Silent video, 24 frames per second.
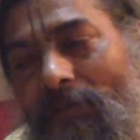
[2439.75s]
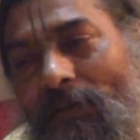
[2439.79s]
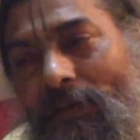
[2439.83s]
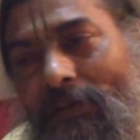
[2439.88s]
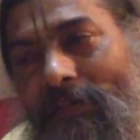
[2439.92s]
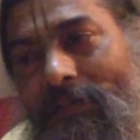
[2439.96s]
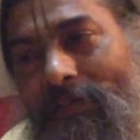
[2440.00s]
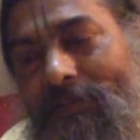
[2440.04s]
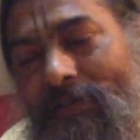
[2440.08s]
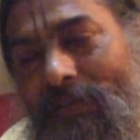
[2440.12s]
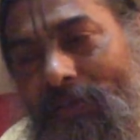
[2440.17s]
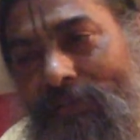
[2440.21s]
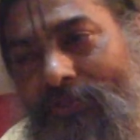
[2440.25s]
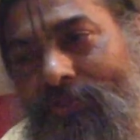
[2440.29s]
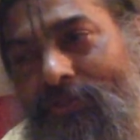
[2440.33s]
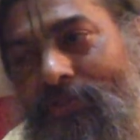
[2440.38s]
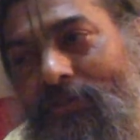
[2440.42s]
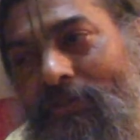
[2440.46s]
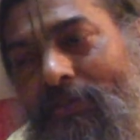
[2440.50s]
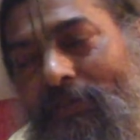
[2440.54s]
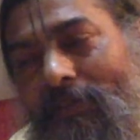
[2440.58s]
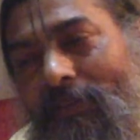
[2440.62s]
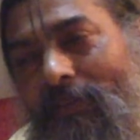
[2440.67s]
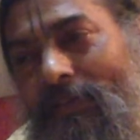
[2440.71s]
are such
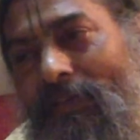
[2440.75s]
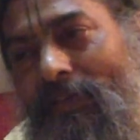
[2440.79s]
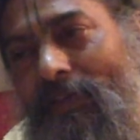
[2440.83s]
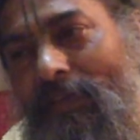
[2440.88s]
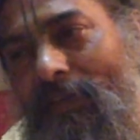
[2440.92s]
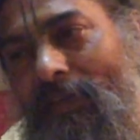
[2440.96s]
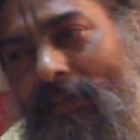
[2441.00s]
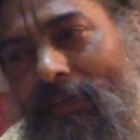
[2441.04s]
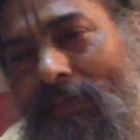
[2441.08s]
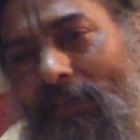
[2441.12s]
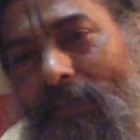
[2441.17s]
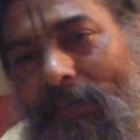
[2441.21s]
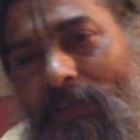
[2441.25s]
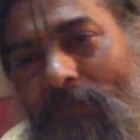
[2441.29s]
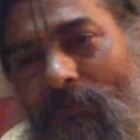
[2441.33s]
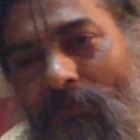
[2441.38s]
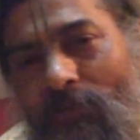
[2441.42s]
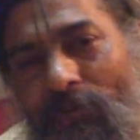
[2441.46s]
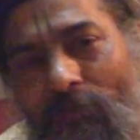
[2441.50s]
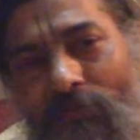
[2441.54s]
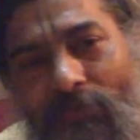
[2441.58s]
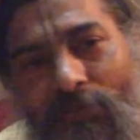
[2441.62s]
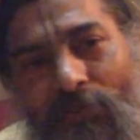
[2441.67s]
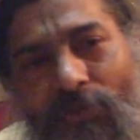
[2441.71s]
that
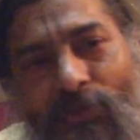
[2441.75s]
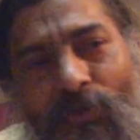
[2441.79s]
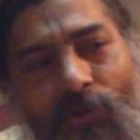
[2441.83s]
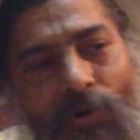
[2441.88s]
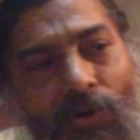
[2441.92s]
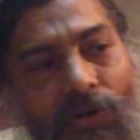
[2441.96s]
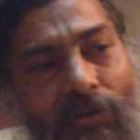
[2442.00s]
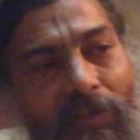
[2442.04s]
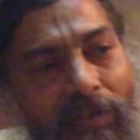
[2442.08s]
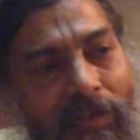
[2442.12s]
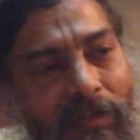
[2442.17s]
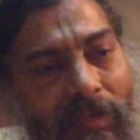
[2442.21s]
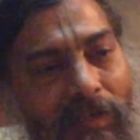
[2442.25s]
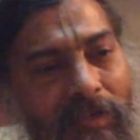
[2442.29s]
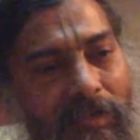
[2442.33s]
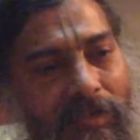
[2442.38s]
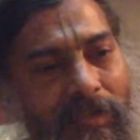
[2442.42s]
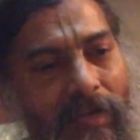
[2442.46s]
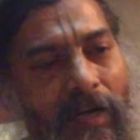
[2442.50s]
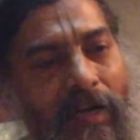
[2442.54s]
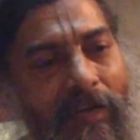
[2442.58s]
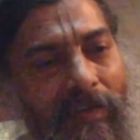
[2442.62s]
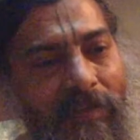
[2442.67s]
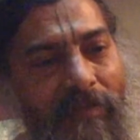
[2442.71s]
even if you don't
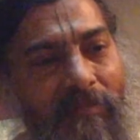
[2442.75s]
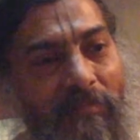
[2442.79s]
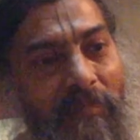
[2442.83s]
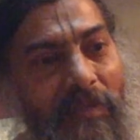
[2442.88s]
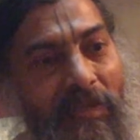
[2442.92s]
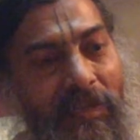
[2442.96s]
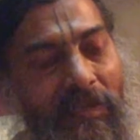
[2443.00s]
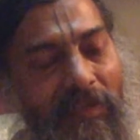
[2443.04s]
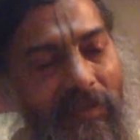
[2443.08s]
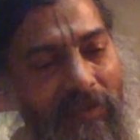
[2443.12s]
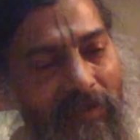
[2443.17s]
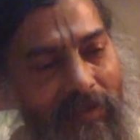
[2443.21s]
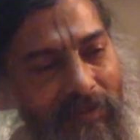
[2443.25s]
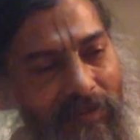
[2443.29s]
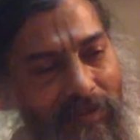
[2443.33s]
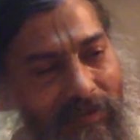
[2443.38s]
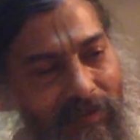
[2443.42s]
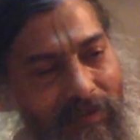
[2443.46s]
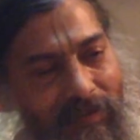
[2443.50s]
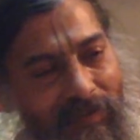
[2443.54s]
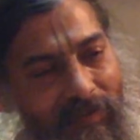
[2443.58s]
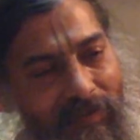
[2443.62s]
understand the meaning